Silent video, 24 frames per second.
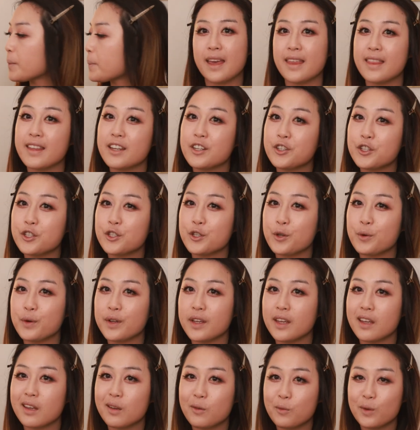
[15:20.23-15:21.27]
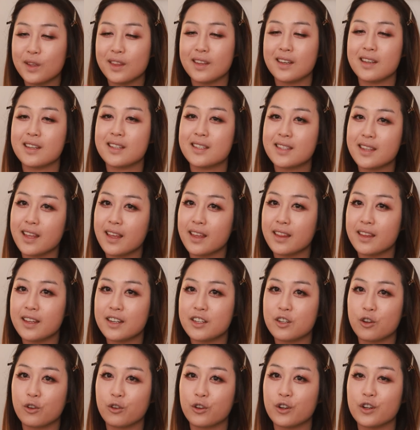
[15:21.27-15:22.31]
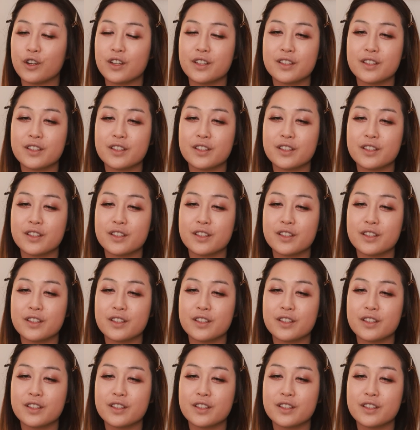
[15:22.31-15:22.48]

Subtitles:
And then she's going in with a slightly darker